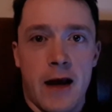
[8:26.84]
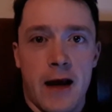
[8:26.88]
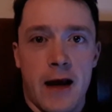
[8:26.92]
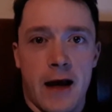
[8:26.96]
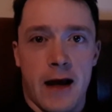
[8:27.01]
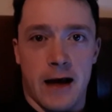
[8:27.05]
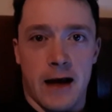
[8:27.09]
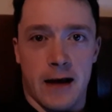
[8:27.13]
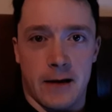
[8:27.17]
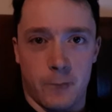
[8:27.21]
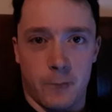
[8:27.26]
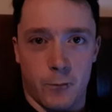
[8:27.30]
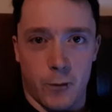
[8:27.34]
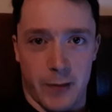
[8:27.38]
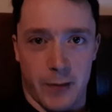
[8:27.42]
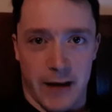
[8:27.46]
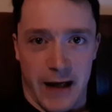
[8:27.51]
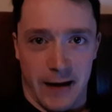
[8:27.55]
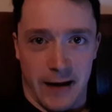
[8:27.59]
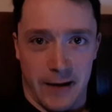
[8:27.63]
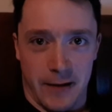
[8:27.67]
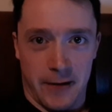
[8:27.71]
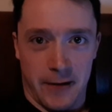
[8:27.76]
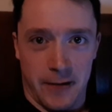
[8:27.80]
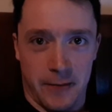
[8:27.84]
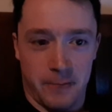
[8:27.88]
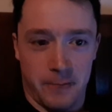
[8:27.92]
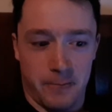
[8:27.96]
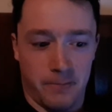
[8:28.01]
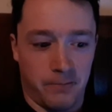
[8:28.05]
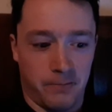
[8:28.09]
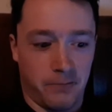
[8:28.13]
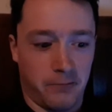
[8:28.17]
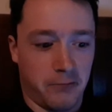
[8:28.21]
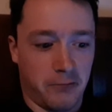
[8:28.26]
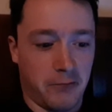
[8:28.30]
And we're back.
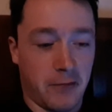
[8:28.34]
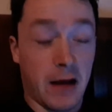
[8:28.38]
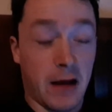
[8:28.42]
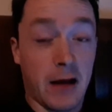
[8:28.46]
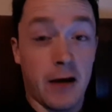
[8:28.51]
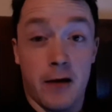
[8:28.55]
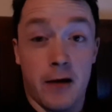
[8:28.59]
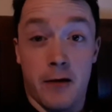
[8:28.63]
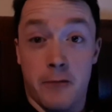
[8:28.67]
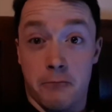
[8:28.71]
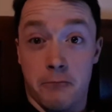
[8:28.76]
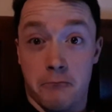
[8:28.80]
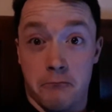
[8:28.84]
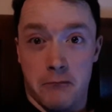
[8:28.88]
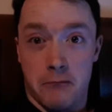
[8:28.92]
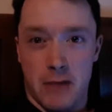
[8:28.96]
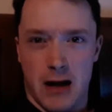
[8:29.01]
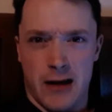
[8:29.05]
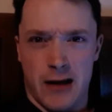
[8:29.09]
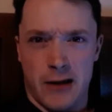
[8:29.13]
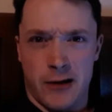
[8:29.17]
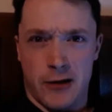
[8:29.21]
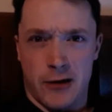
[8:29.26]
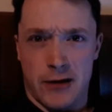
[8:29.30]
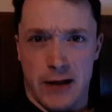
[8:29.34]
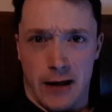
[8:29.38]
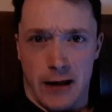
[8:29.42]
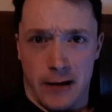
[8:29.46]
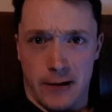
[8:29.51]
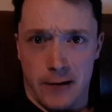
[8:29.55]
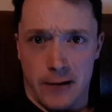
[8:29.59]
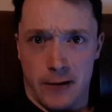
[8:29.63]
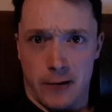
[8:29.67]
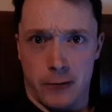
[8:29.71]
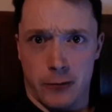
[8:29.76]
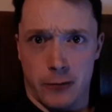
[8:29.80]
Minor
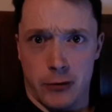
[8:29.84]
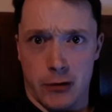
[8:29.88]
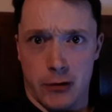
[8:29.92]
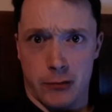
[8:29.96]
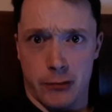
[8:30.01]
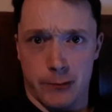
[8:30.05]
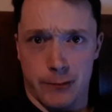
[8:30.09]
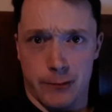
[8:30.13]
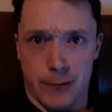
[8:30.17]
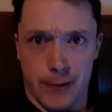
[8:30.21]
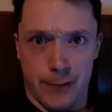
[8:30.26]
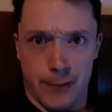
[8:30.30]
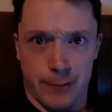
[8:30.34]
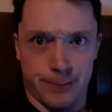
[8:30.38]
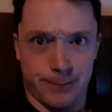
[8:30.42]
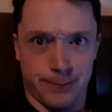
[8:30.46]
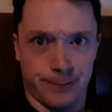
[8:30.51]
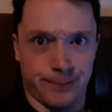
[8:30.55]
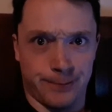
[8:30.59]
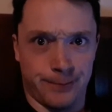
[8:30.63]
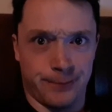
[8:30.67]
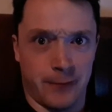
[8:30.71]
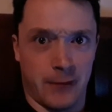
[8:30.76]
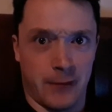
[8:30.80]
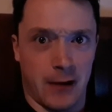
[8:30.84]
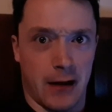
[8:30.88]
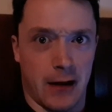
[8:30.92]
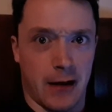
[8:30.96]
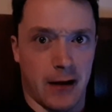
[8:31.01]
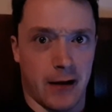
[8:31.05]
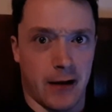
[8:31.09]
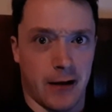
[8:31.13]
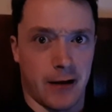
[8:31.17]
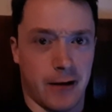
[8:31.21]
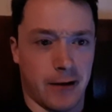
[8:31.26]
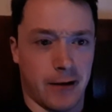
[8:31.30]
technical problems.
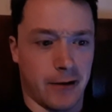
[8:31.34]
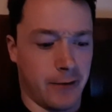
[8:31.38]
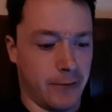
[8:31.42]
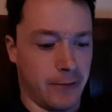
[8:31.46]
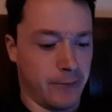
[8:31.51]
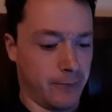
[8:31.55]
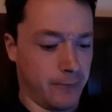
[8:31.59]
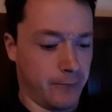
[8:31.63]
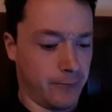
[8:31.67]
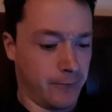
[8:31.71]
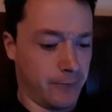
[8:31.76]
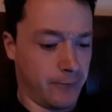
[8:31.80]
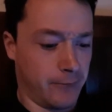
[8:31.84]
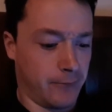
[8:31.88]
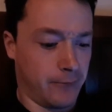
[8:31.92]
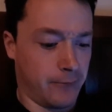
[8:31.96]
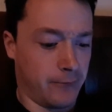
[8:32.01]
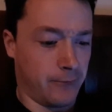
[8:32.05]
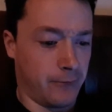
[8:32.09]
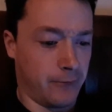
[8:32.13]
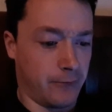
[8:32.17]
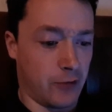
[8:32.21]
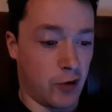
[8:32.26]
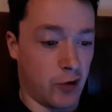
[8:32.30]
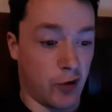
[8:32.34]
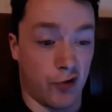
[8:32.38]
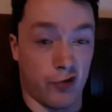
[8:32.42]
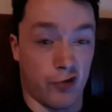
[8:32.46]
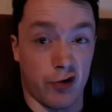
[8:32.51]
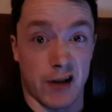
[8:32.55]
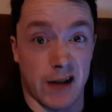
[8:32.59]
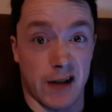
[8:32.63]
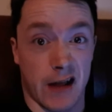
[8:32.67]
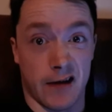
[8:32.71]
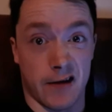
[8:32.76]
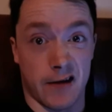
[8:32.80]
Just
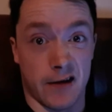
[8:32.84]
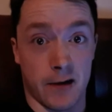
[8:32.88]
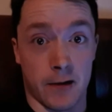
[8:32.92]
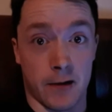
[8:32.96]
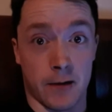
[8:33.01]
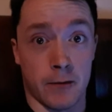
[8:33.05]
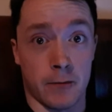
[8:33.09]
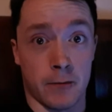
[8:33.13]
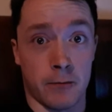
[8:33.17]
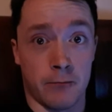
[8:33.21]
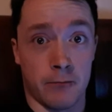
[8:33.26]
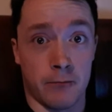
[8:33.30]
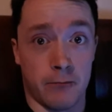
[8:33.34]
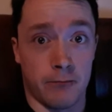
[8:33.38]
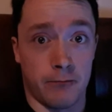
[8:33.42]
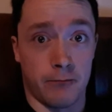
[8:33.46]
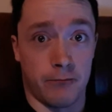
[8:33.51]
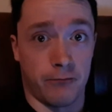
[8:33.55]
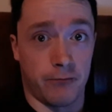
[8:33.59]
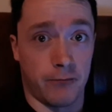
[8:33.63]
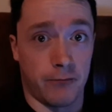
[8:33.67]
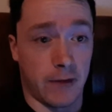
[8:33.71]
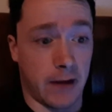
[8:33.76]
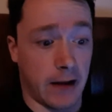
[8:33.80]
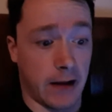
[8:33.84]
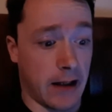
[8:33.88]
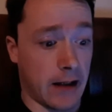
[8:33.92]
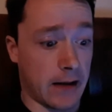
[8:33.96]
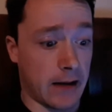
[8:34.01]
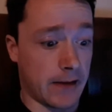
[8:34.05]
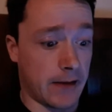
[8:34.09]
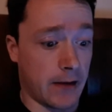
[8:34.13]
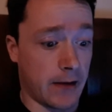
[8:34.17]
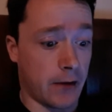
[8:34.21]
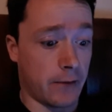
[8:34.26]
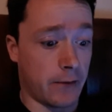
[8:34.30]
reset the
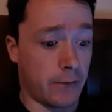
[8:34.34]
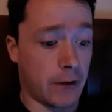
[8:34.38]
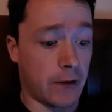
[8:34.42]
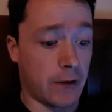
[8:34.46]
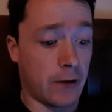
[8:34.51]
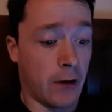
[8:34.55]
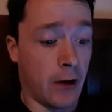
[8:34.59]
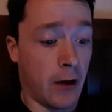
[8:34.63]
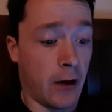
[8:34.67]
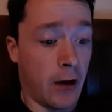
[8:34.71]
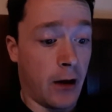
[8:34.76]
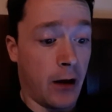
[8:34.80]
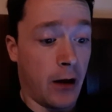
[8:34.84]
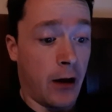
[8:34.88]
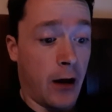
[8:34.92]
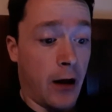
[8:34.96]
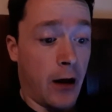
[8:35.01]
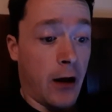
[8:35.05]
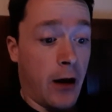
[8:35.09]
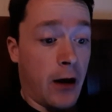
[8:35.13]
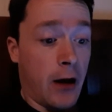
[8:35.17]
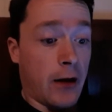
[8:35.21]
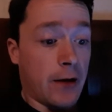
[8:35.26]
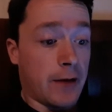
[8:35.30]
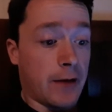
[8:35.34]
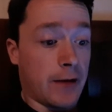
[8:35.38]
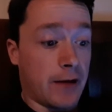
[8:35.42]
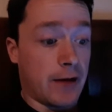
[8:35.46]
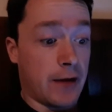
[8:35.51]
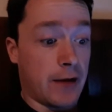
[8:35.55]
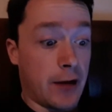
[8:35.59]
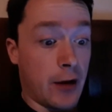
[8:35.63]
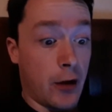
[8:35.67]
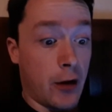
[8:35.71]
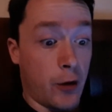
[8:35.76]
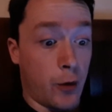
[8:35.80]
calcium IV.
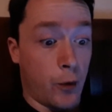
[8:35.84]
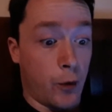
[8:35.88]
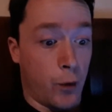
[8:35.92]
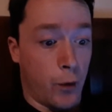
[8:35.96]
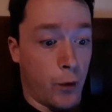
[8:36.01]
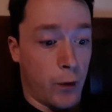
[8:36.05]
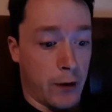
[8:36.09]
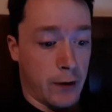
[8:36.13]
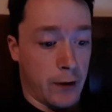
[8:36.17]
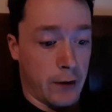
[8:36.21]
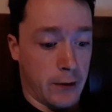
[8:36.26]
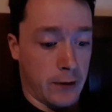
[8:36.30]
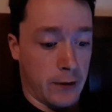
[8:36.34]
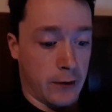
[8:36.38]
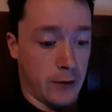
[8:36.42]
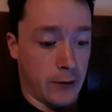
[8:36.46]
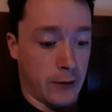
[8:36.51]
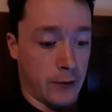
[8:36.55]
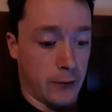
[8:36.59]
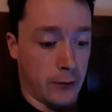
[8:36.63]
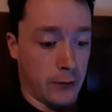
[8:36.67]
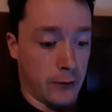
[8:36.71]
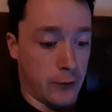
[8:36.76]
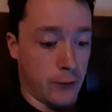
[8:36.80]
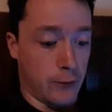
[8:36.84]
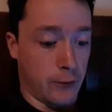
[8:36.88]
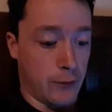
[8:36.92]
So, to